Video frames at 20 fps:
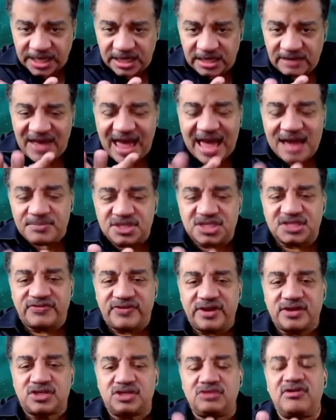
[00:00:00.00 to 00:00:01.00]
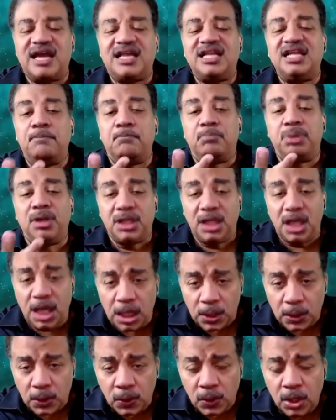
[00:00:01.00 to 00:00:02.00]
atmosphere directly
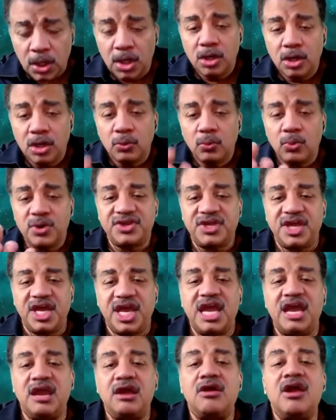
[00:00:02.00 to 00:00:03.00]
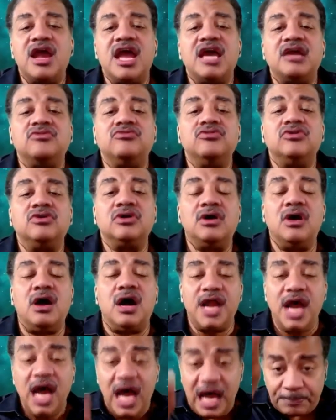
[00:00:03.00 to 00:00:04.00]
below where the air had gone
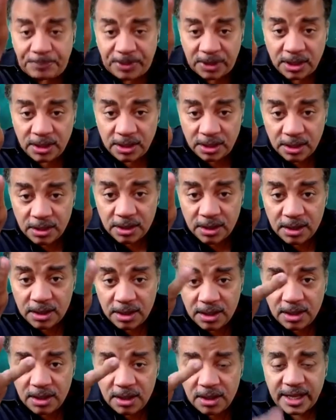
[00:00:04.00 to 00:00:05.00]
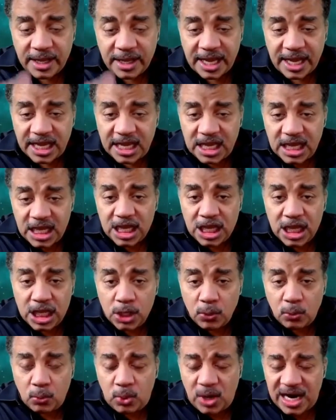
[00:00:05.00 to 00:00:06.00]
up, okay,
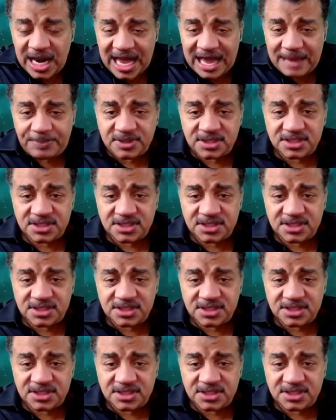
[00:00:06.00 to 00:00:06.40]
what happens